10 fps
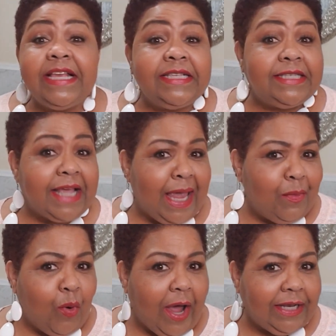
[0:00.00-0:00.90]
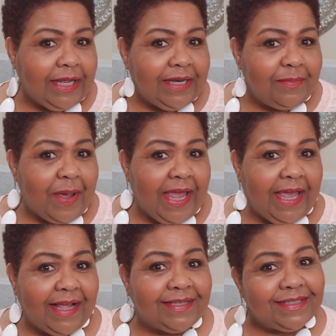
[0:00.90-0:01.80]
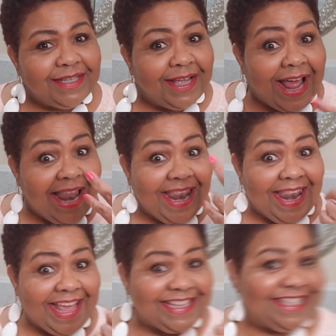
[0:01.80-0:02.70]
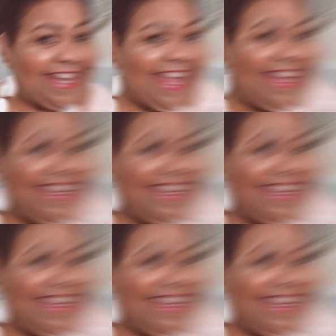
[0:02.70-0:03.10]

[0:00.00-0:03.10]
Same white linen pants. Let's take a